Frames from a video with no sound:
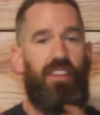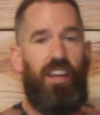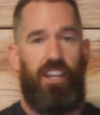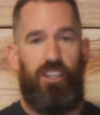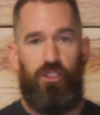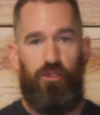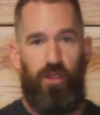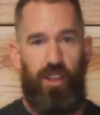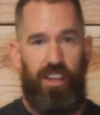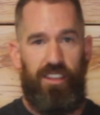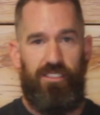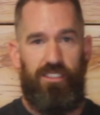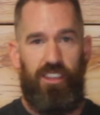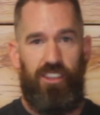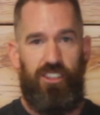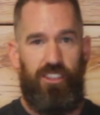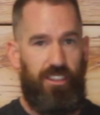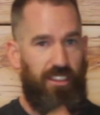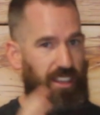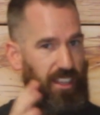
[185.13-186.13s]
that
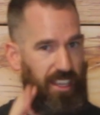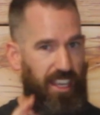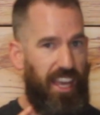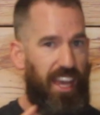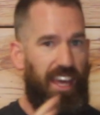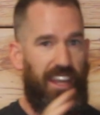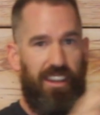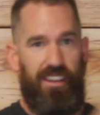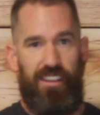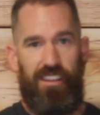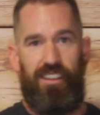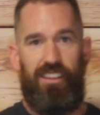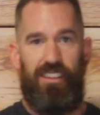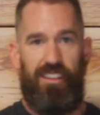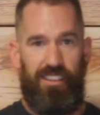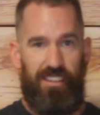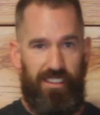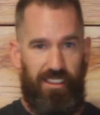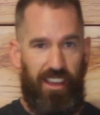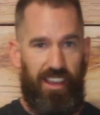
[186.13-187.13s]
transition. And again,
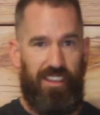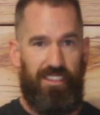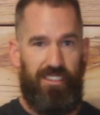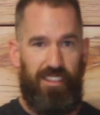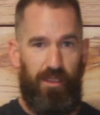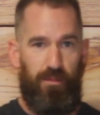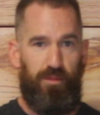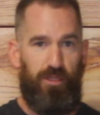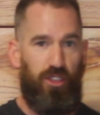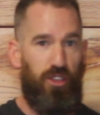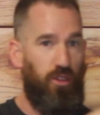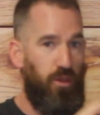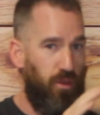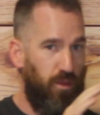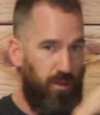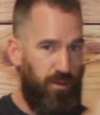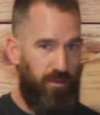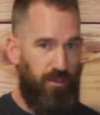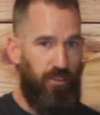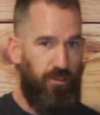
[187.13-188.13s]
like tip
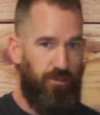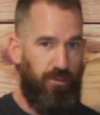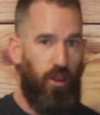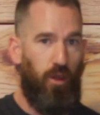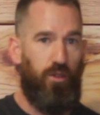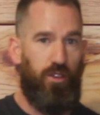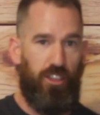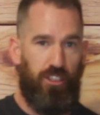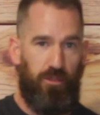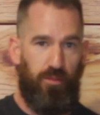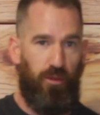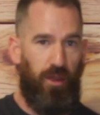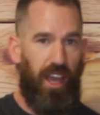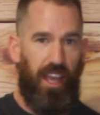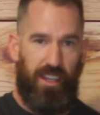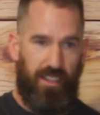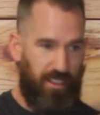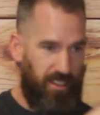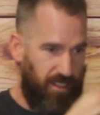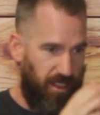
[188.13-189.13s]
2, focused
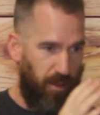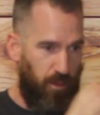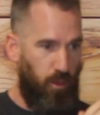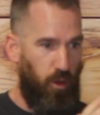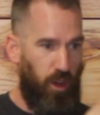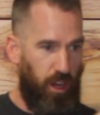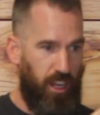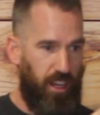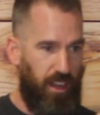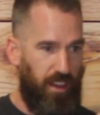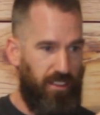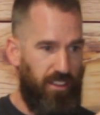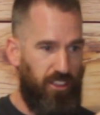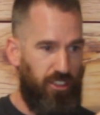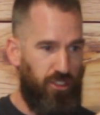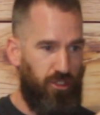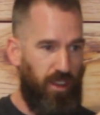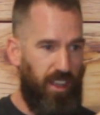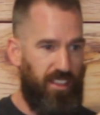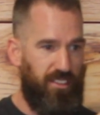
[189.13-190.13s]
practice. I'm working on this
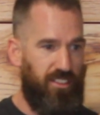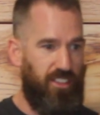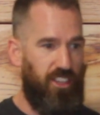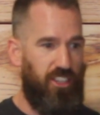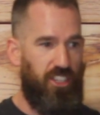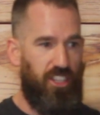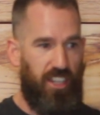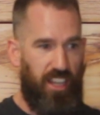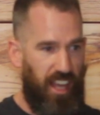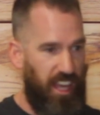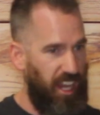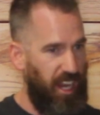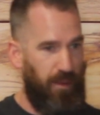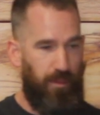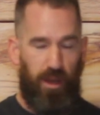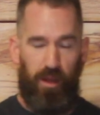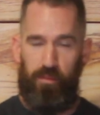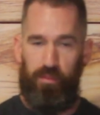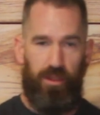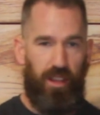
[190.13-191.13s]
transition and I'm
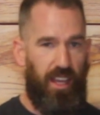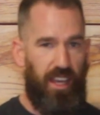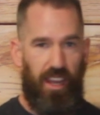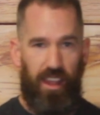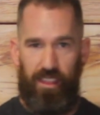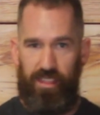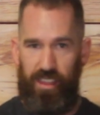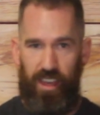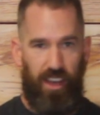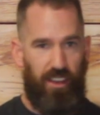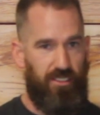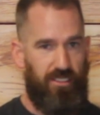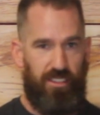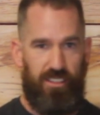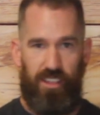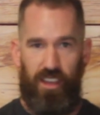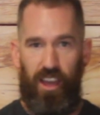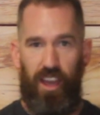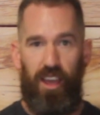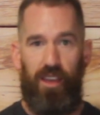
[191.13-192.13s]
going to play it 1,000
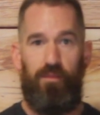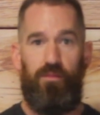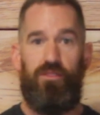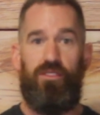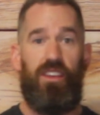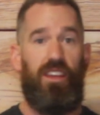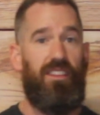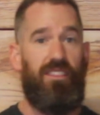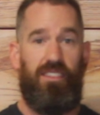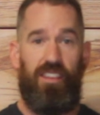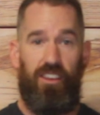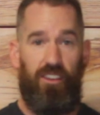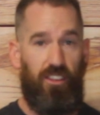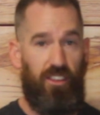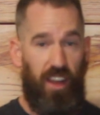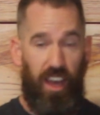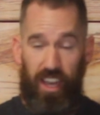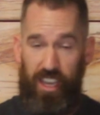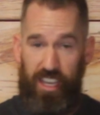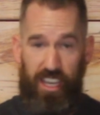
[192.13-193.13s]
times
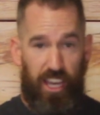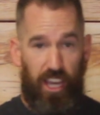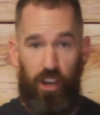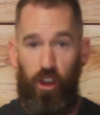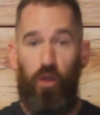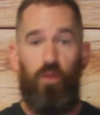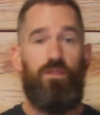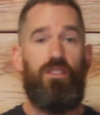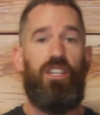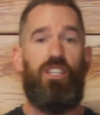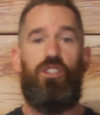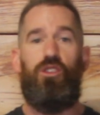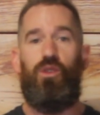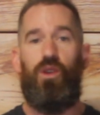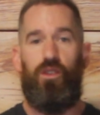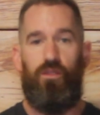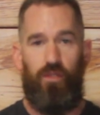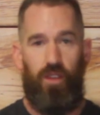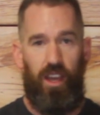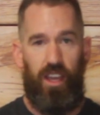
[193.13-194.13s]
until I can only do
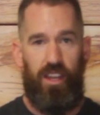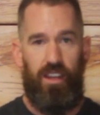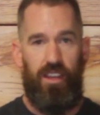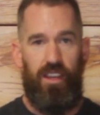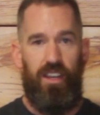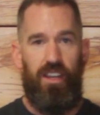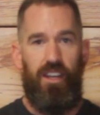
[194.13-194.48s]
it right.